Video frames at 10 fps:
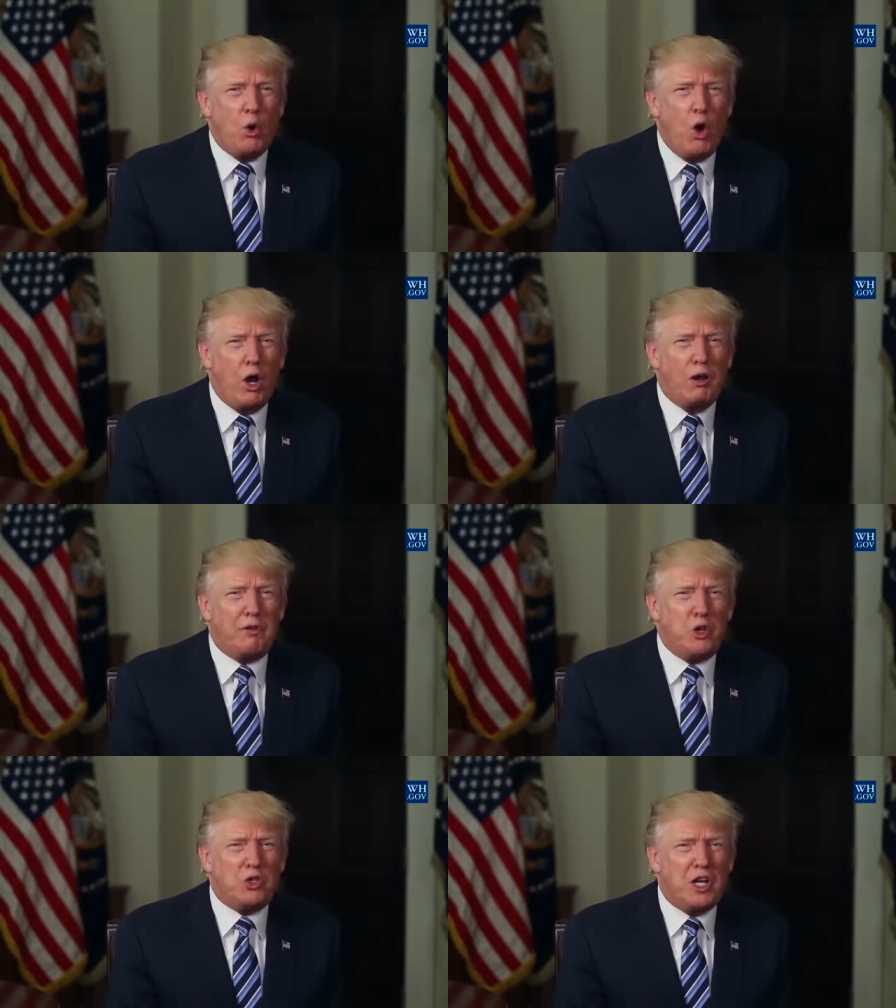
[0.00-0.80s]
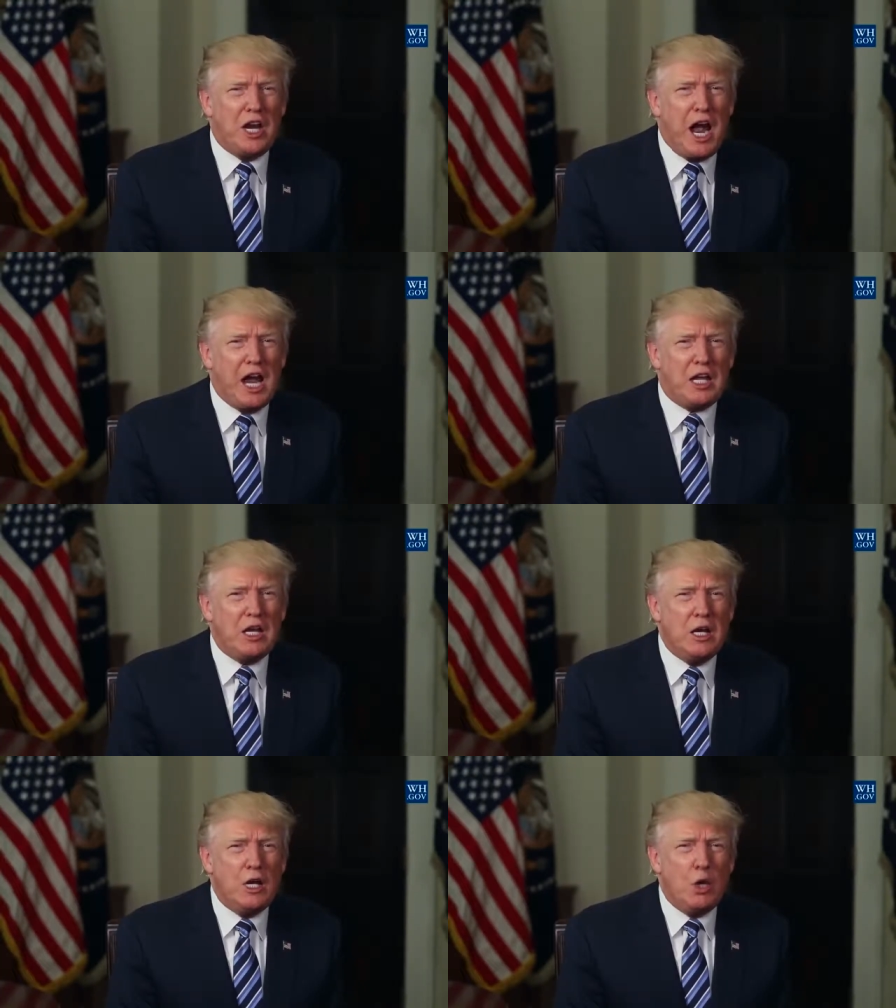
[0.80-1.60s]
To all of you tonight
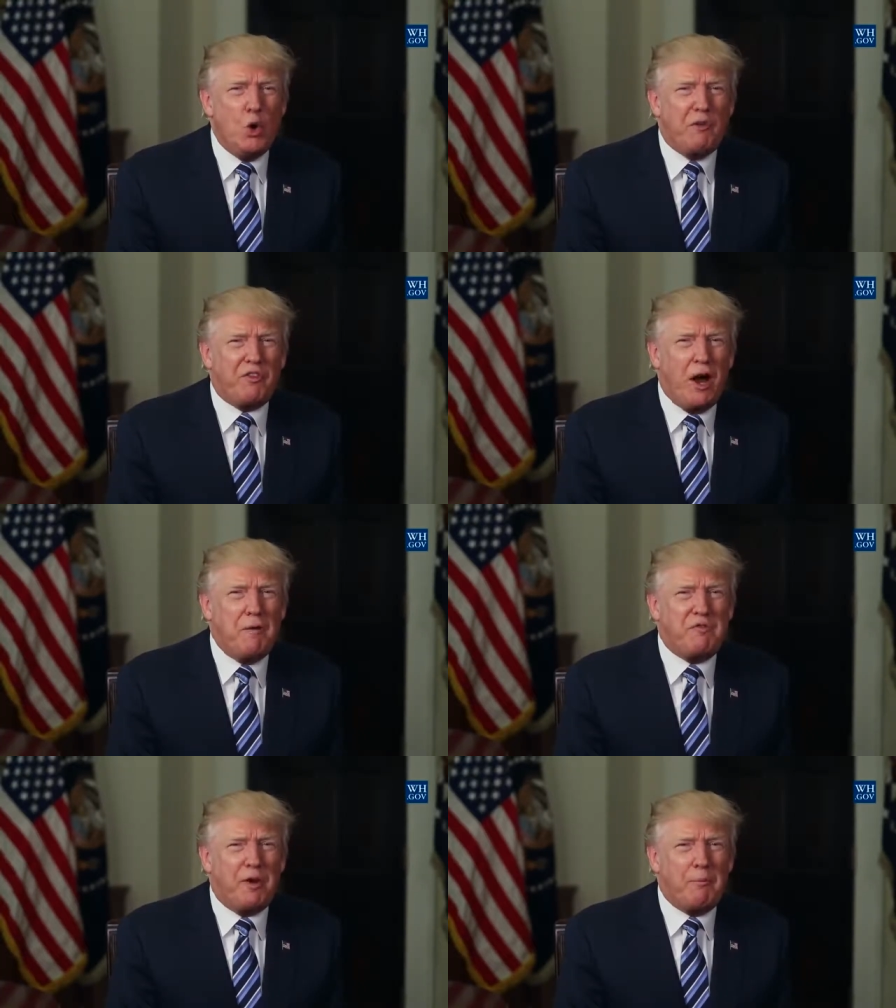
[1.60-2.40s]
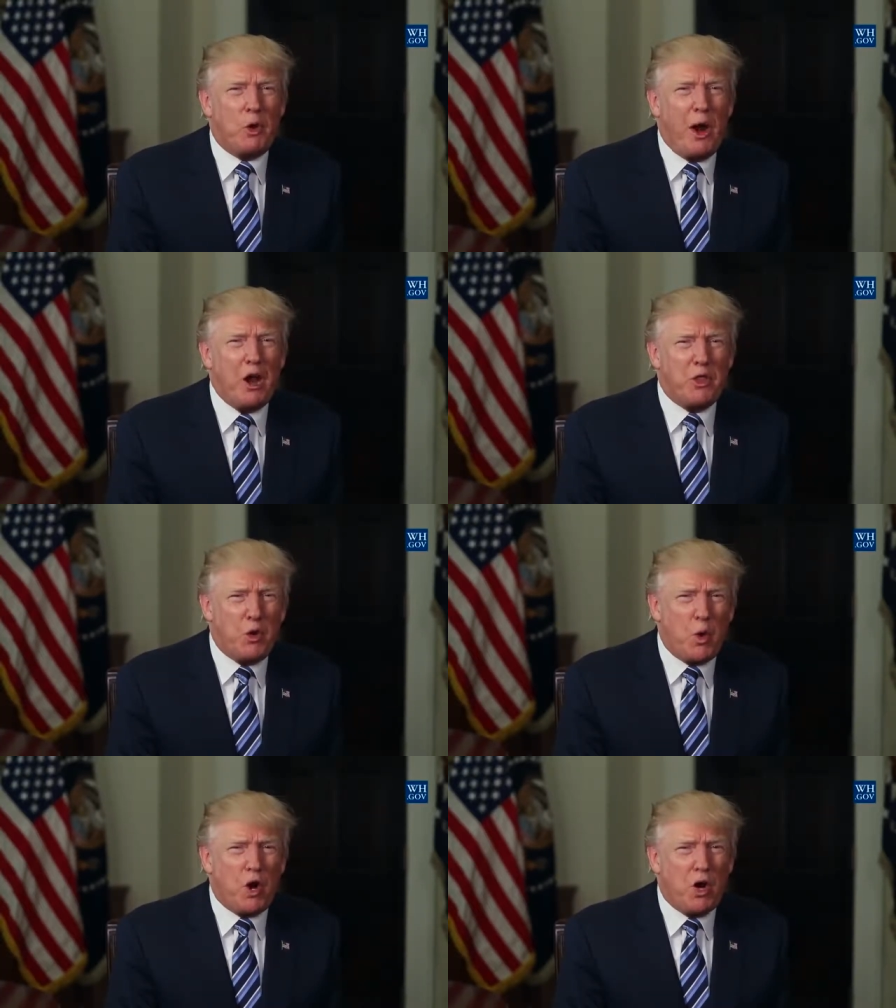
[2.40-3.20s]
who have come from around
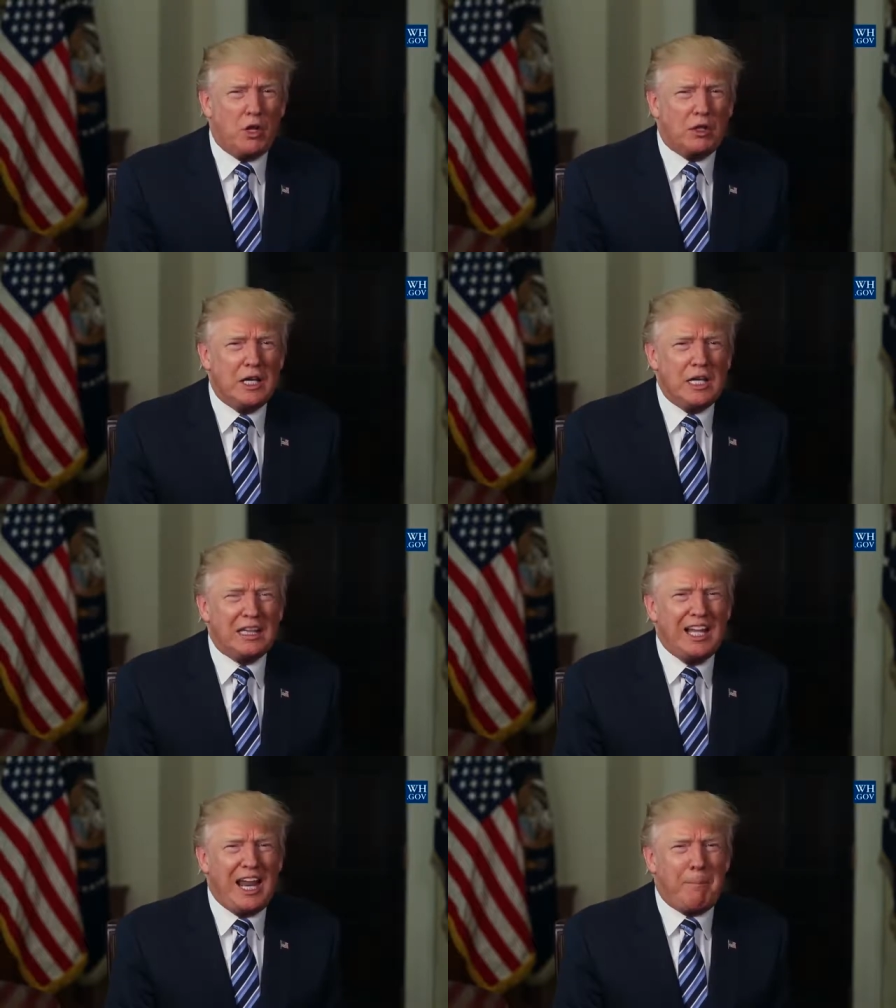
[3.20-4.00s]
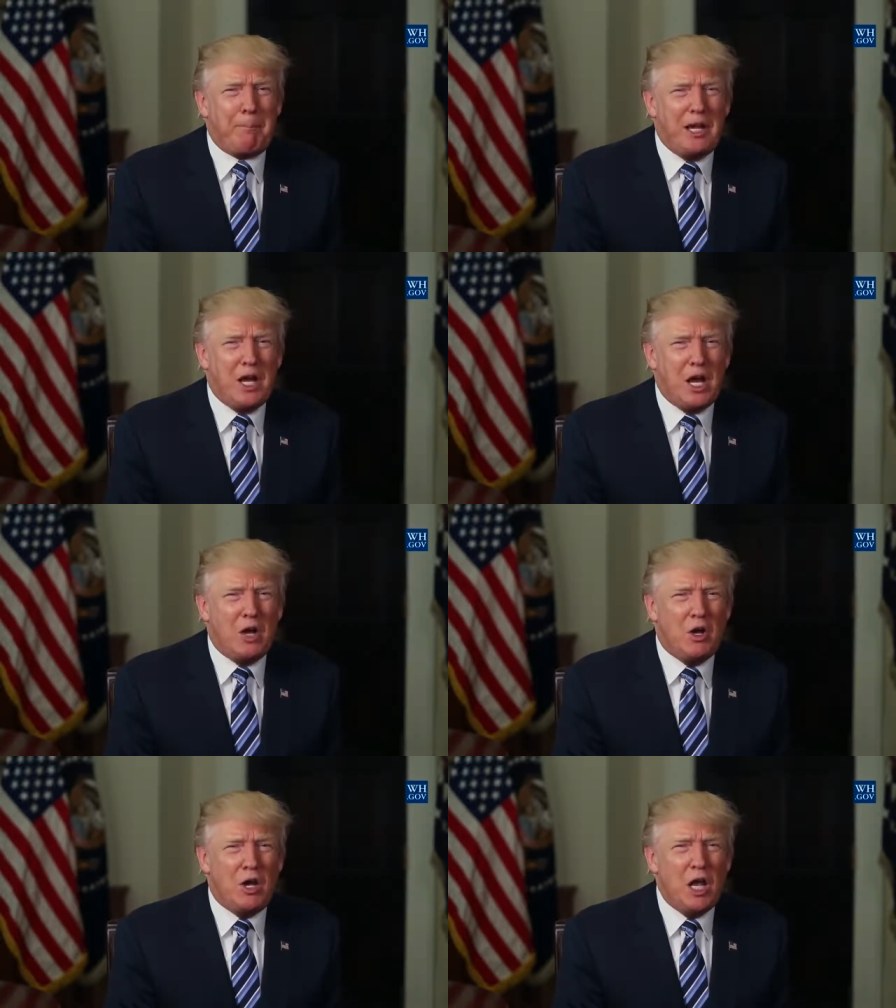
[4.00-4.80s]
the world, let it be
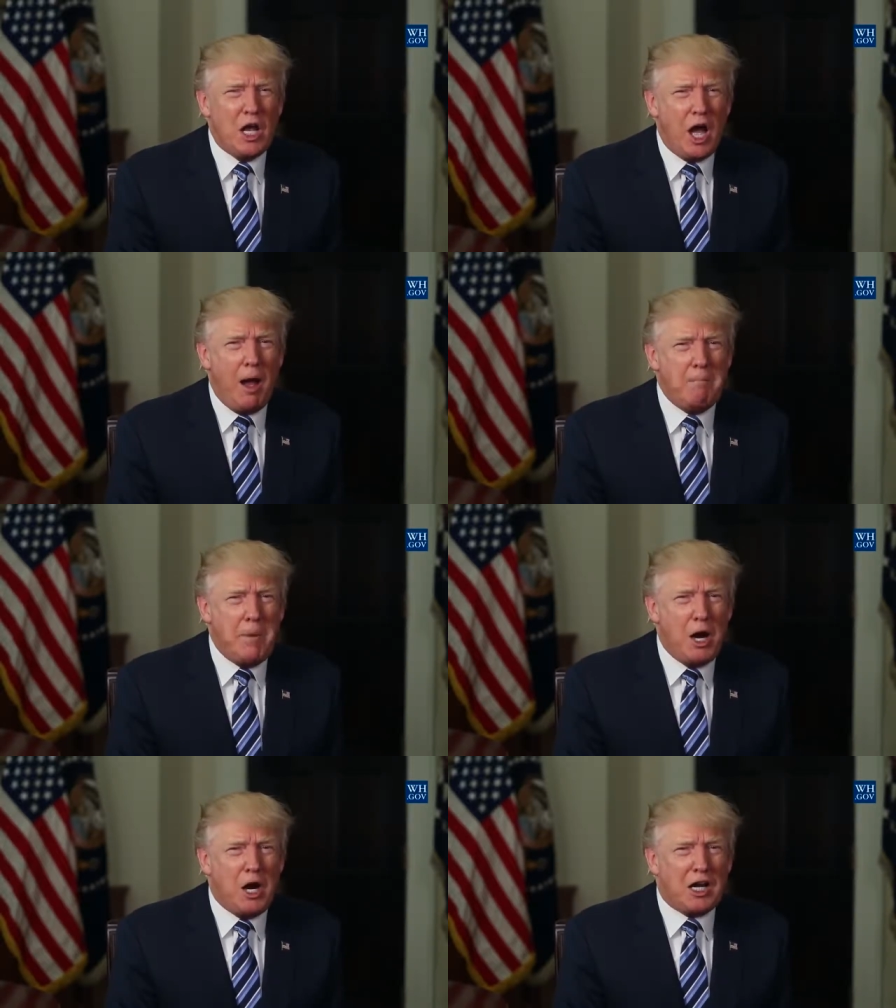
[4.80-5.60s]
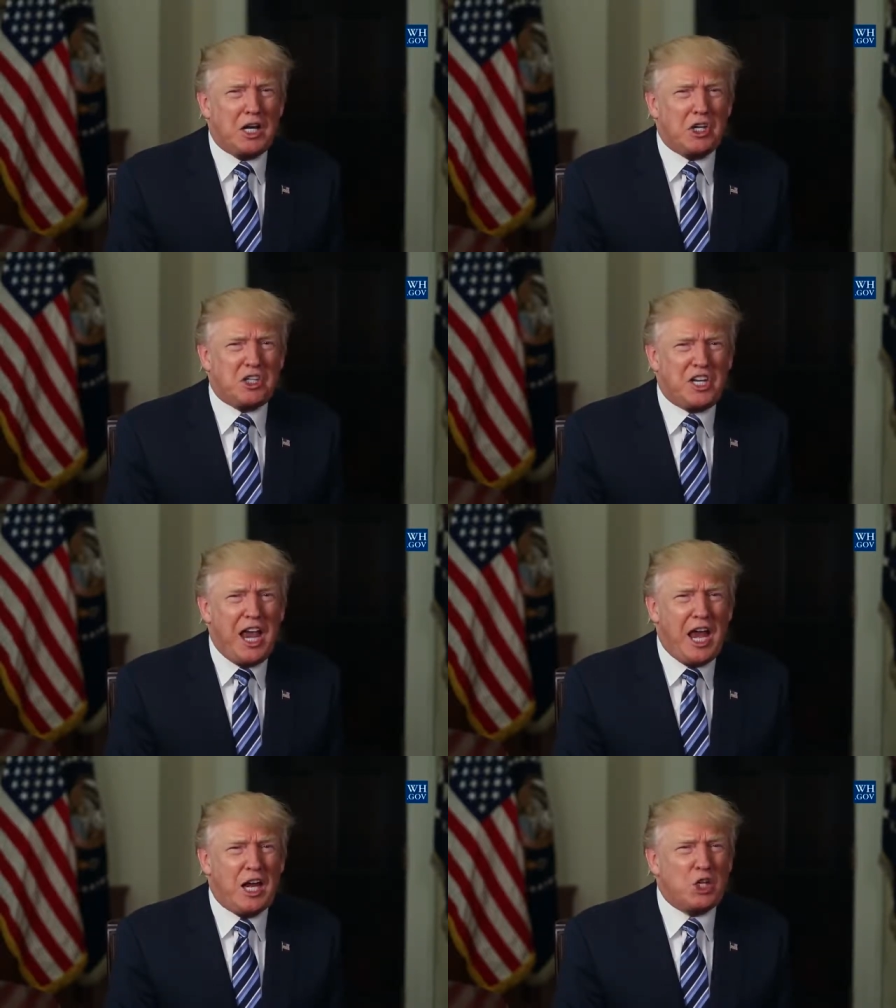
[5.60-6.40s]
known, America
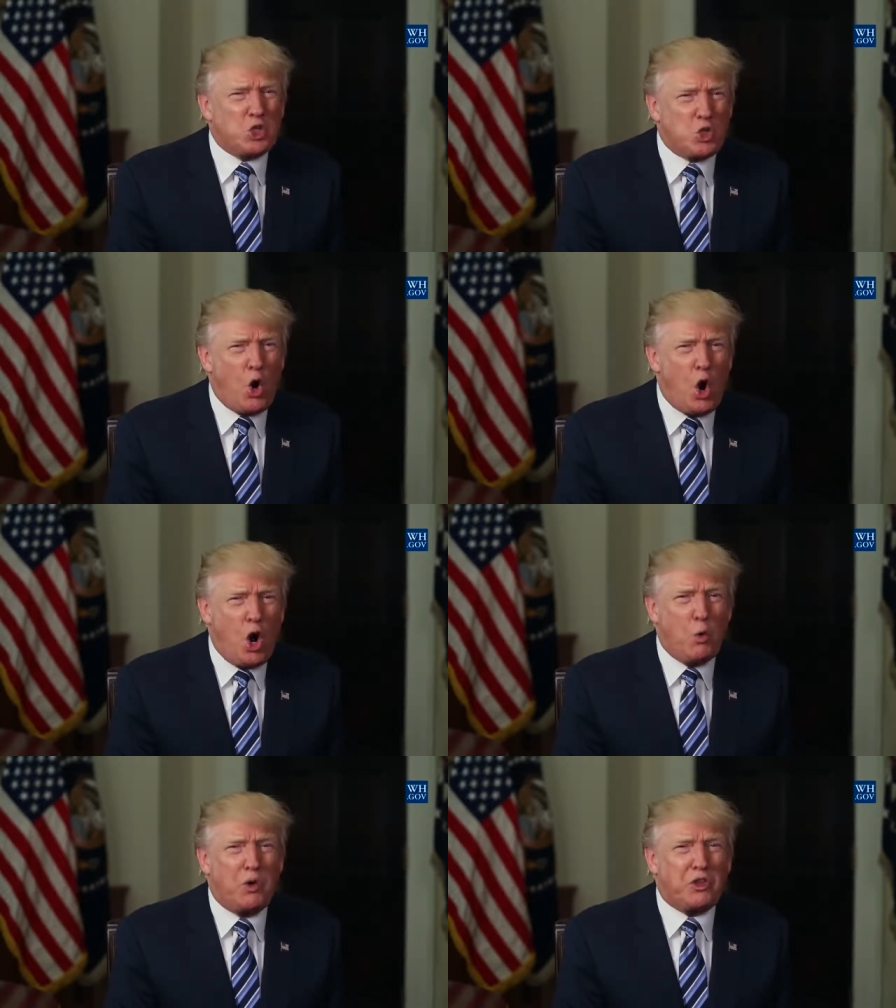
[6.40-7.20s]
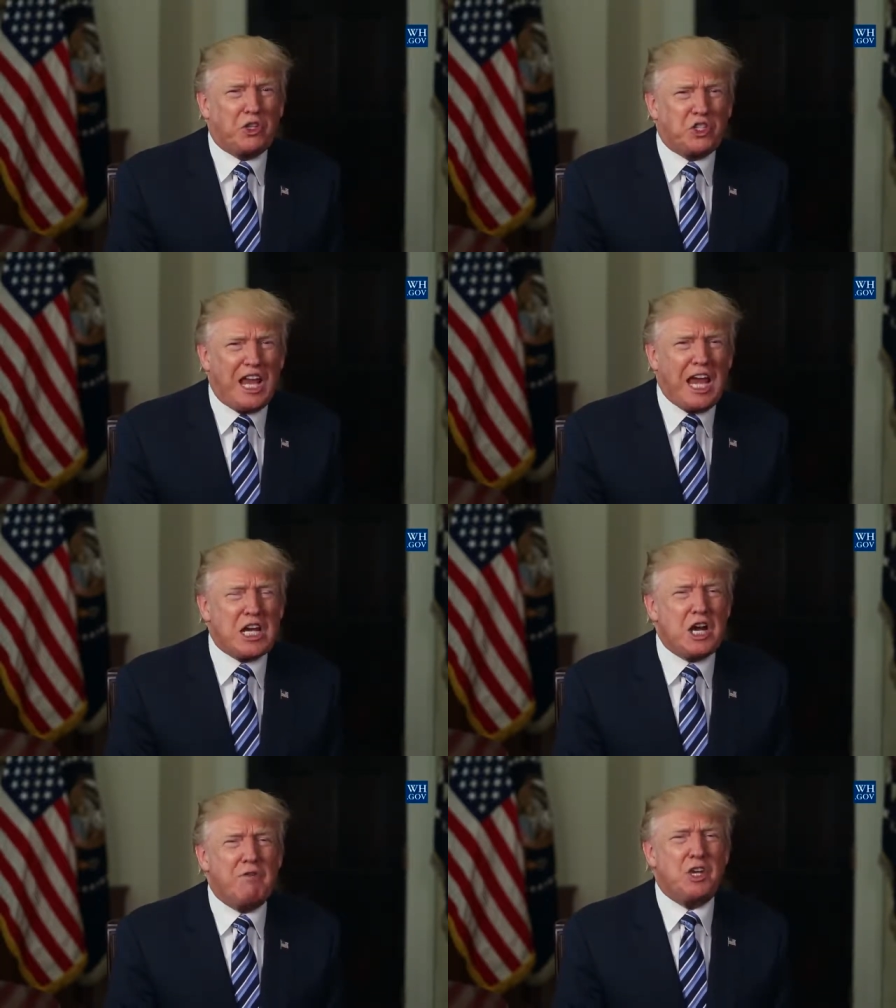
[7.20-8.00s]
stands strong with the
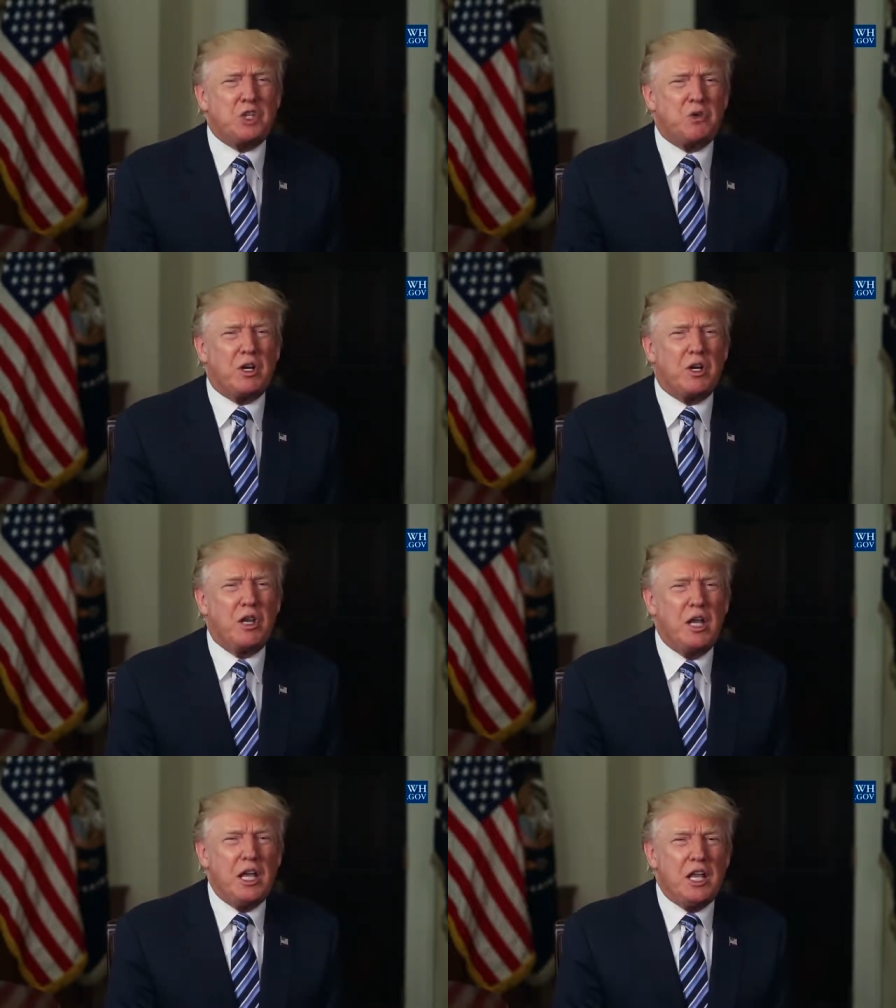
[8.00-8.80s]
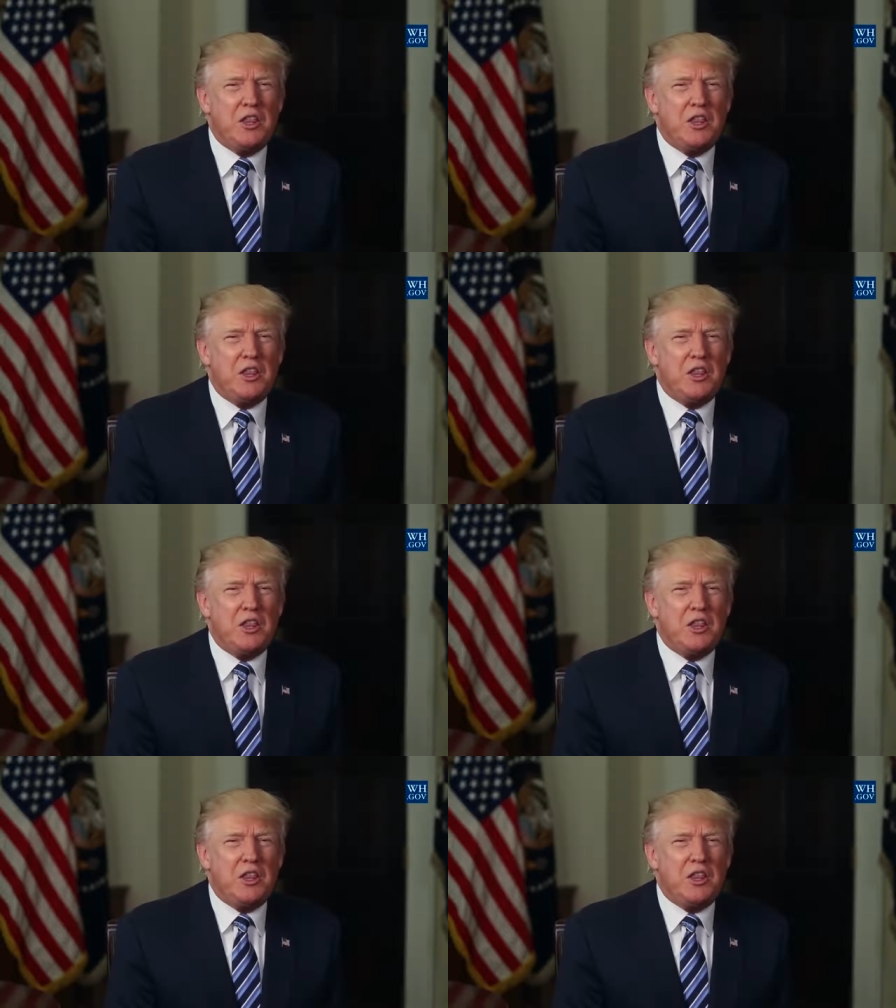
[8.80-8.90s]
state of Israel.